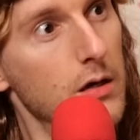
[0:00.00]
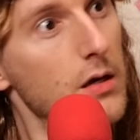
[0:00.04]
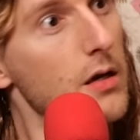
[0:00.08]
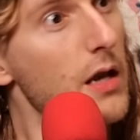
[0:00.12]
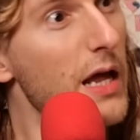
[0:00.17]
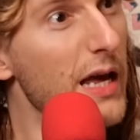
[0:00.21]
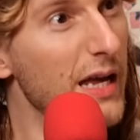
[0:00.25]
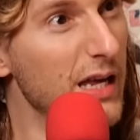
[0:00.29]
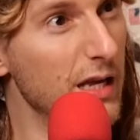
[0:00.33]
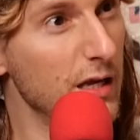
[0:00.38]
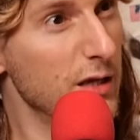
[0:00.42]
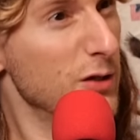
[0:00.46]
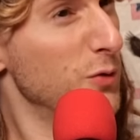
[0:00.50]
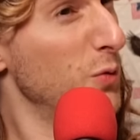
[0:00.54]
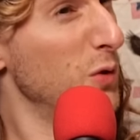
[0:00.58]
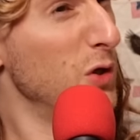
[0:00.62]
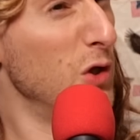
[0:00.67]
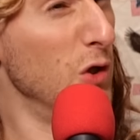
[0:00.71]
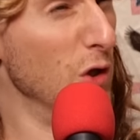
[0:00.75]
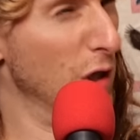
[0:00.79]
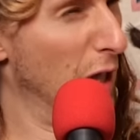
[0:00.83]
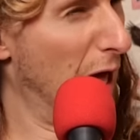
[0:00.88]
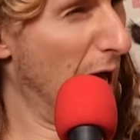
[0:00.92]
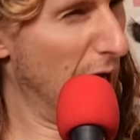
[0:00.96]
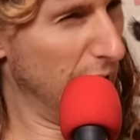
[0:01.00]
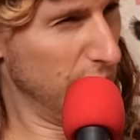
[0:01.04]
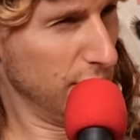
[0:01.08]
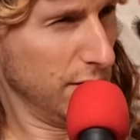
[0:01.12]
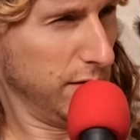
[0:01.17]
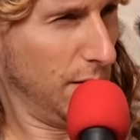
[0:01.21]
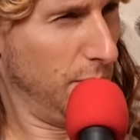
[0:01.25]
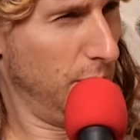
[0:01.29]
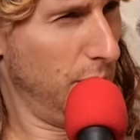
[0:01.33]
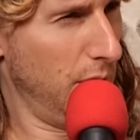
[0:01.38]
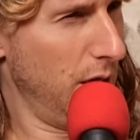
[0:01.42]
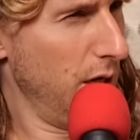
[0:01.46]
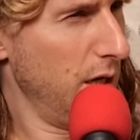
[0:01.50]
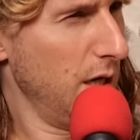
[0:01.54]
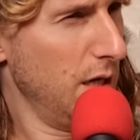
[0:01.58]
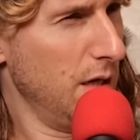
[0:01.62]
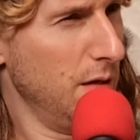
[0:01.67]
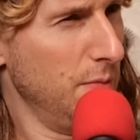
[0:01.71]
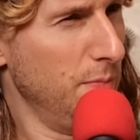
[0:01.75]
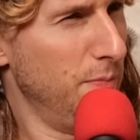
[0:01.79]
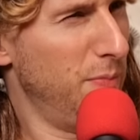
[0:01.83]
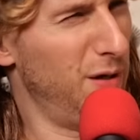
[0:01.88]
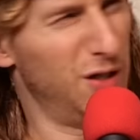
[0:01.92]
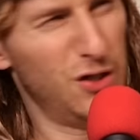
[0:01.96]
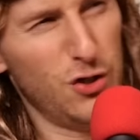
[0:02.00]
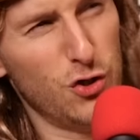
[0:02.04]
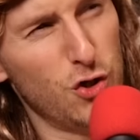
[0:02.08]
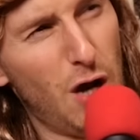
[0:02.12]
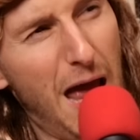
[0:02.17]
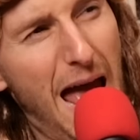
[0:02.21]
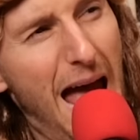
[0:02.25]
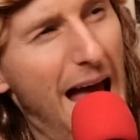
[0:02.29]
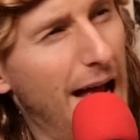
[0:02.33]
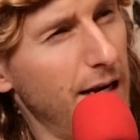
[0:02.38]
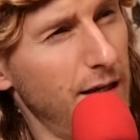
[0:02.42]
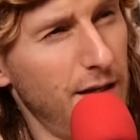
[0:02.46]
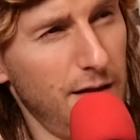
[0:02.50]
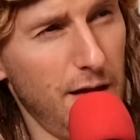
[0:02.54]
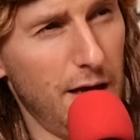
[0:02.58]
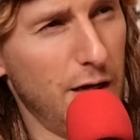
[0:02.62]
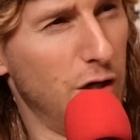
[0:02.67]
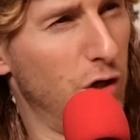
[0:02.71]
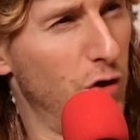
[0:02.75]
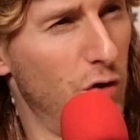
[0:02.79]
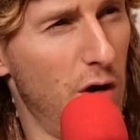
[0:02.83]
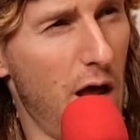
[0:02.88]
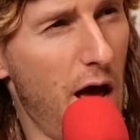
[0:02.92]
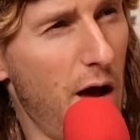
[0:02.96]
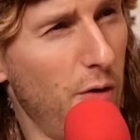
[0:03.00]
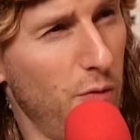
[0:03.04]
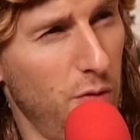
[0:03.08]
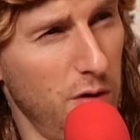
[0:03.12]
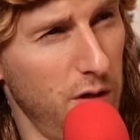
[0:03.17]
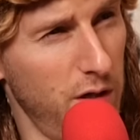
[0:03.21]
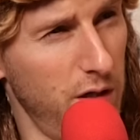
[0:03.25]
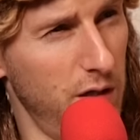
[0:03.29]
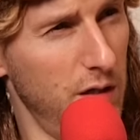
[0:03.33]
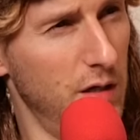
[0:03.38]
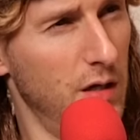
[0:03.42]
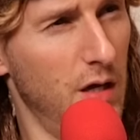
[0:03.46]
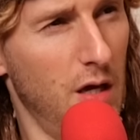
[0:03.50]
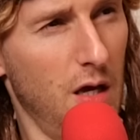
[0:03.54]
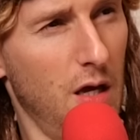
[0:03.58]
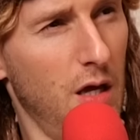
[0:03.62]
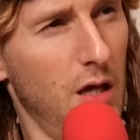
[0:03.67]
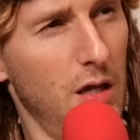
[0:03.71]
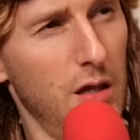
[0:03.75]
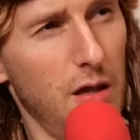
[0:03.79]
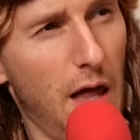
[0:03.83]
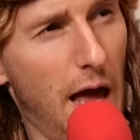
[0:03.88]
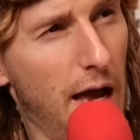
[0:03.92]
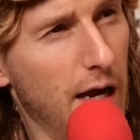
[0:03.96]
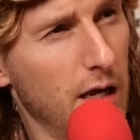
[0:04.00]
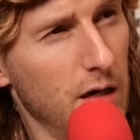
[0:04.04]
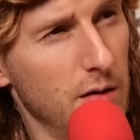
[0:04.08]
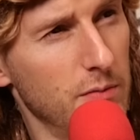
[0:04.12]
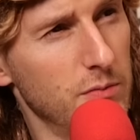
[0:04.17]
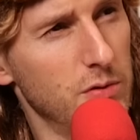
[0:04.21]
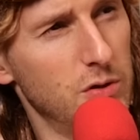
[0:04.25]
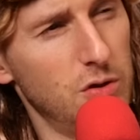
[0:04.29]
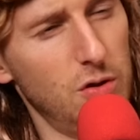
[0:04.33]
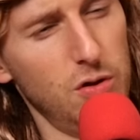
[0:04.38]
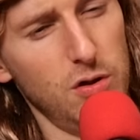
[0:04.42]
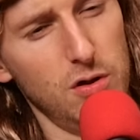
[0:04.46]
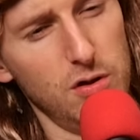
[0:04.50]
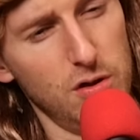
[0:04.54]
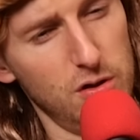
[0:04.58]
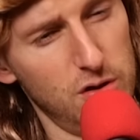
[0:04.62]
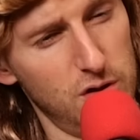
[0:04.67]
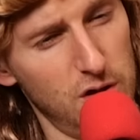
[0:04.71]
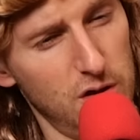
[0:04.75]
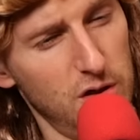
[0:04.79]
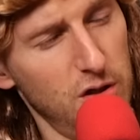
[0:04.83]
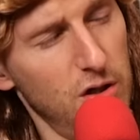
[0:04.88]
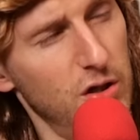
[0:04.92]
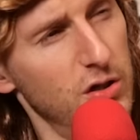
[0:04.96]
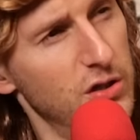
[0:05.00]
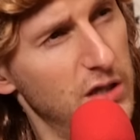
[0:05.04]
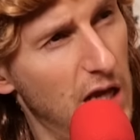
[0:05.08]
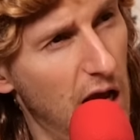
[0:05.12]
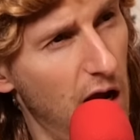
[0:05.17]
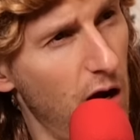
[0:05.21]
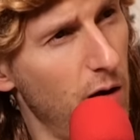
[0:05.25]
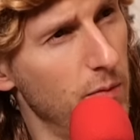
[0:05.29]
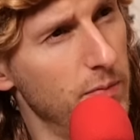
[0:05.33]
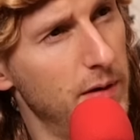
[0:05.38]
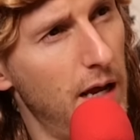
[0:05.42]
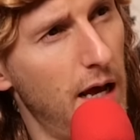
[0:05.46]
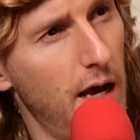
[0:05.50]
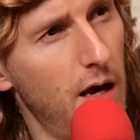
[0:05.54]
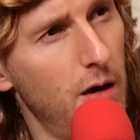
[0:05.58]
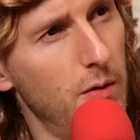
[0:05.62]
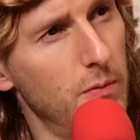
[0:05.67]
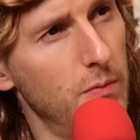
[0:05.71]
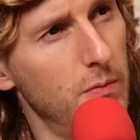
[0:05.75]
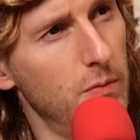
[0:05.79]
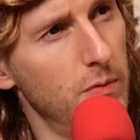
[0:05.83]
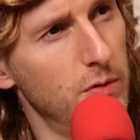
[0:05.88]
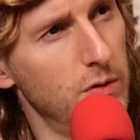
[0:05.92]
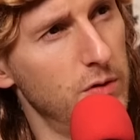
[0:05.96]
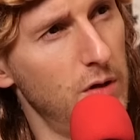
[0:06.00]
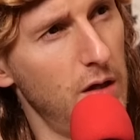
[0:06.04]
Nagging is when you like somebody, but you're acting like you're not really liking them. So you so you tear them down,